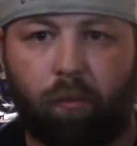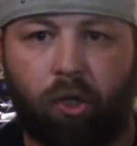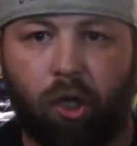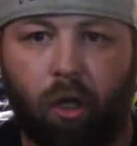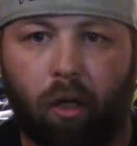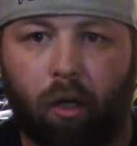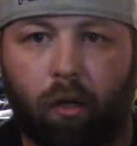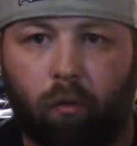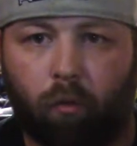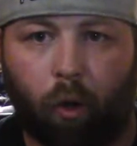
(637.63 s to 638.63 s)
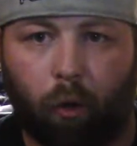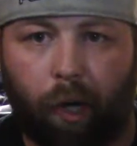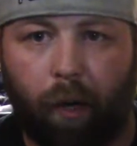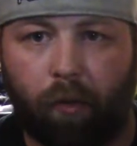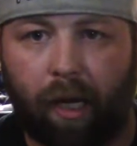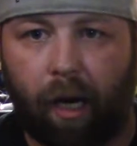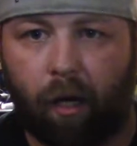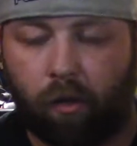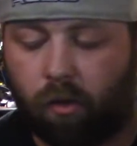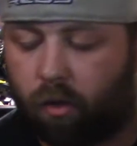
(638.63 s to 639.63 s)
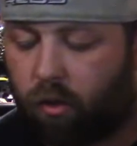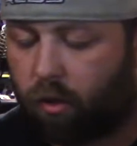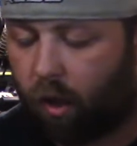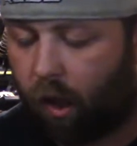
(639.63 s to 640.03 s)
junk roll around tires,